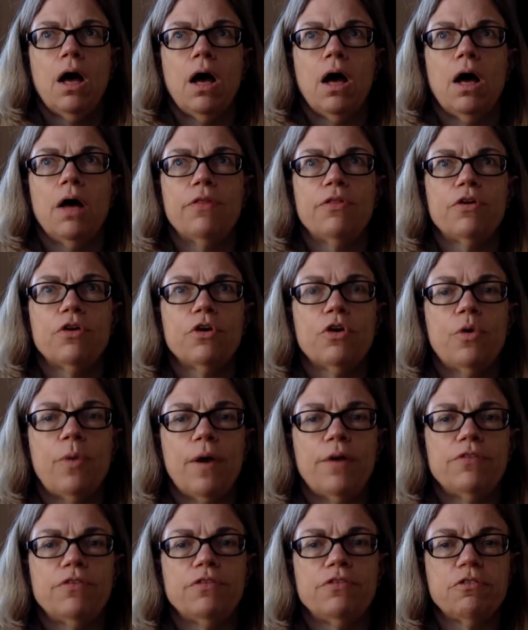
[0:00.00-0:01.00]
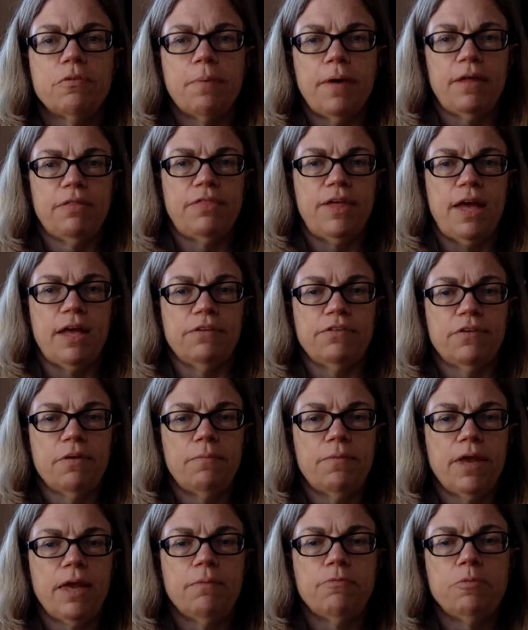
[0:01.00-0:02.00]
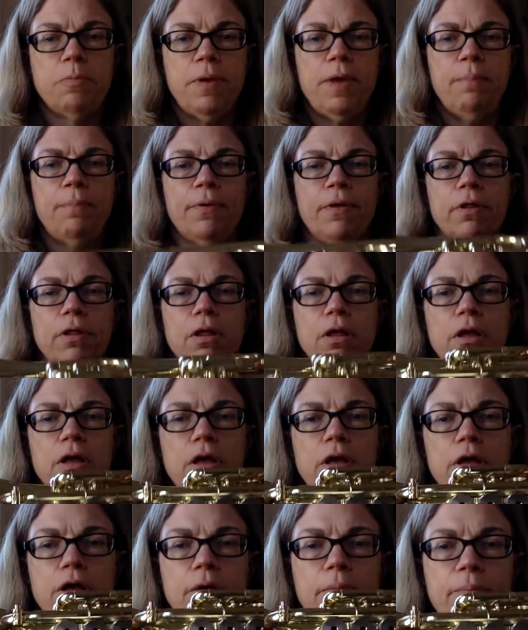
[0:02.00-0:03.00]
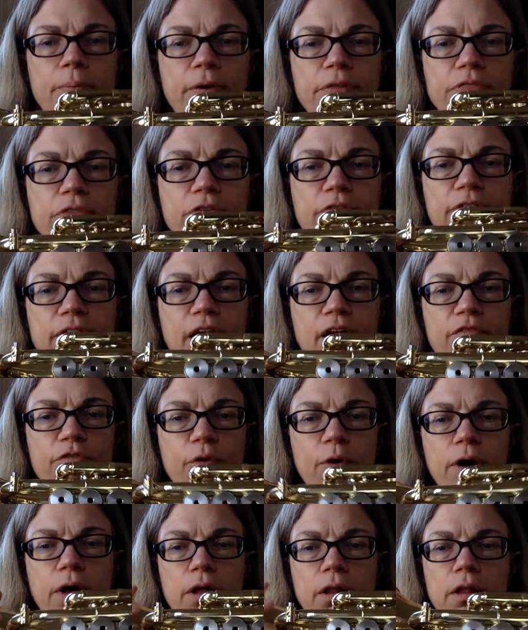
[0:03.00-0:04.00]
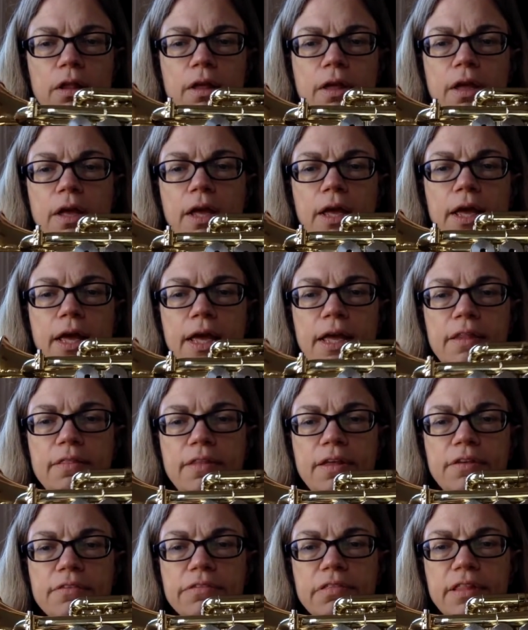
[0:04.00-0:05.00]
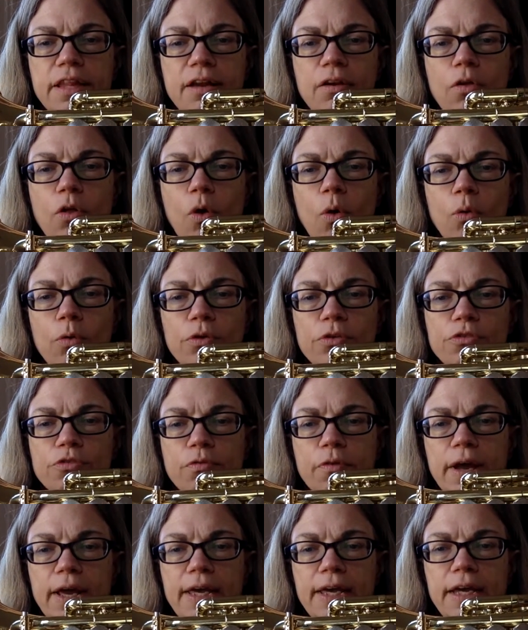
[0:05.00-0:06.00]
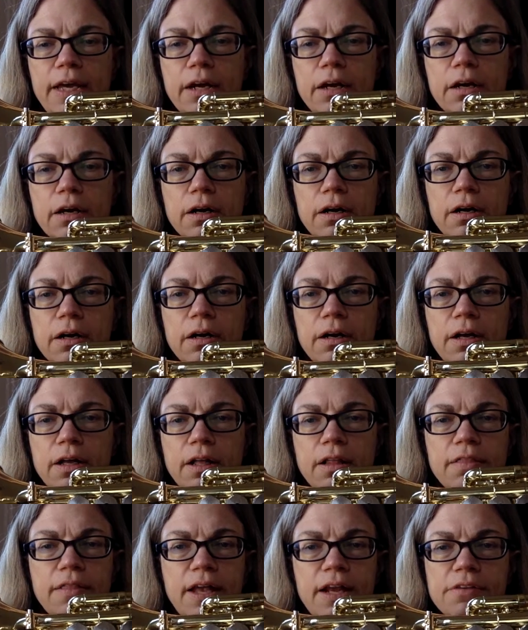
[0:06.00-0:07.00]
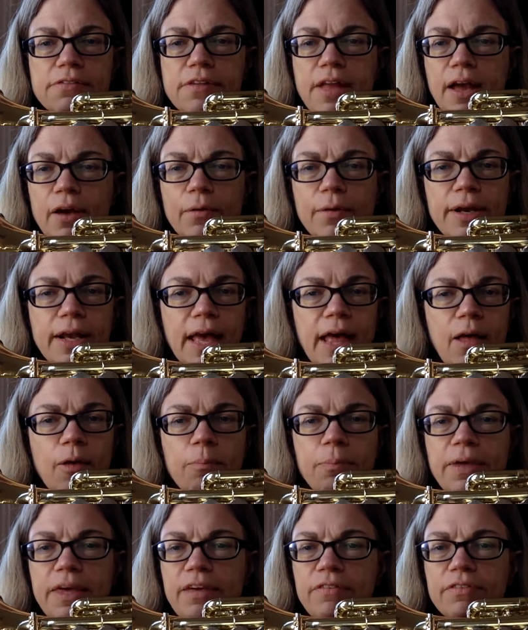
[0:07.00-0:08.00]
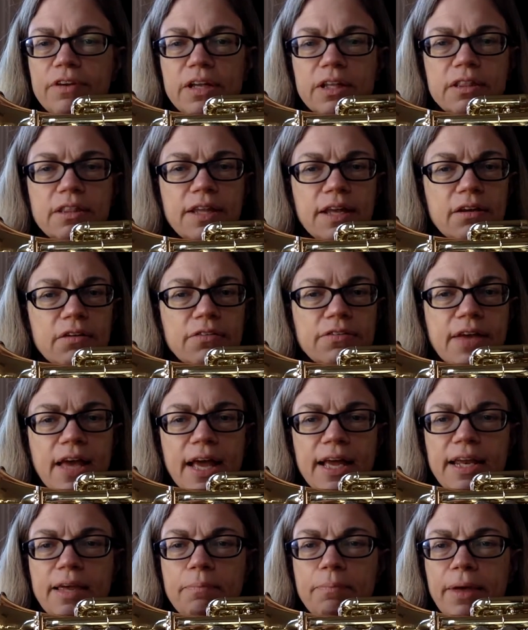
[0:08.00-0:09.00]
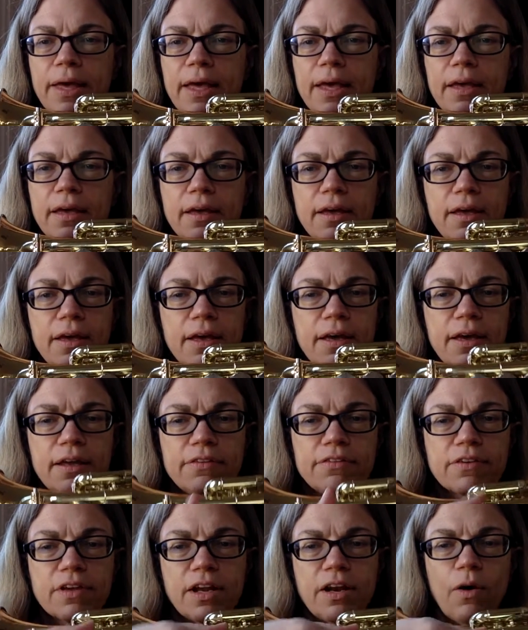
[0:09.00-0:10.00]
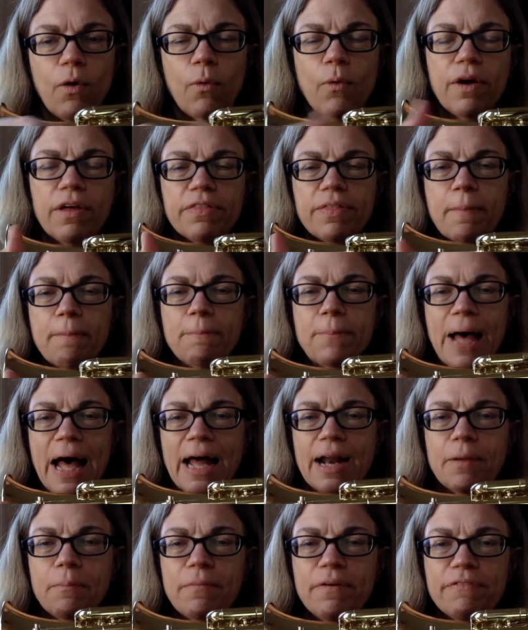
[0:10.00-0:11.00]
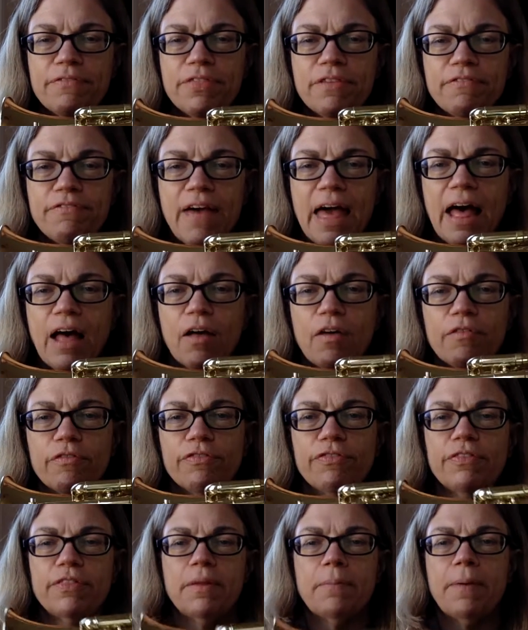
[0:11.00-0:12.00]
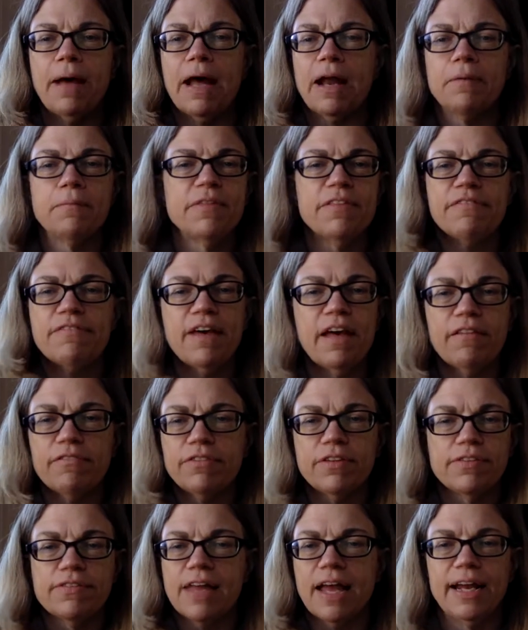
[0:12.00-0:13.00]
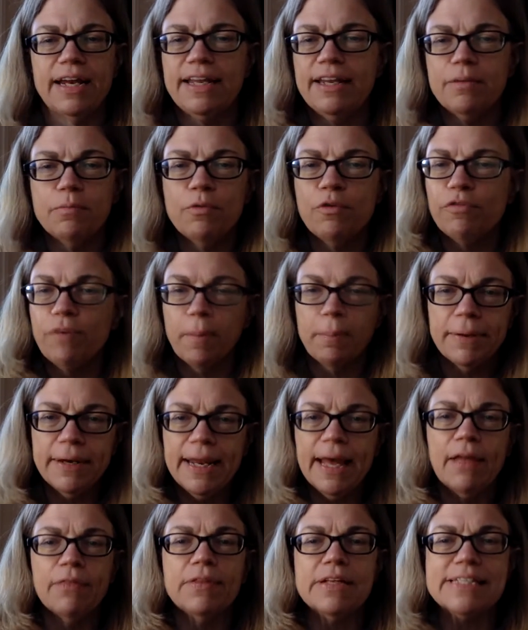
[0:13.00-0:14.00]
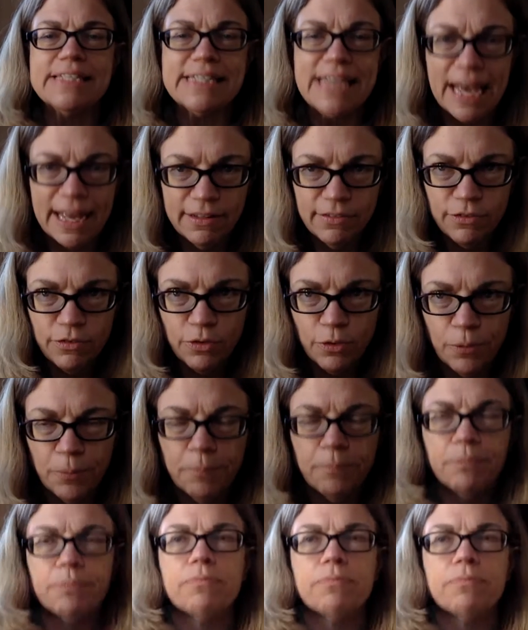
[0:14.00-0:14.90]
Other questions about that. Sometimes people put their valve oil in these little holes right here. That is not going to help even a little tiny bit. It's going to oil the bottom of the valve. The bottom of the valve does not need to move up and down. The sides do.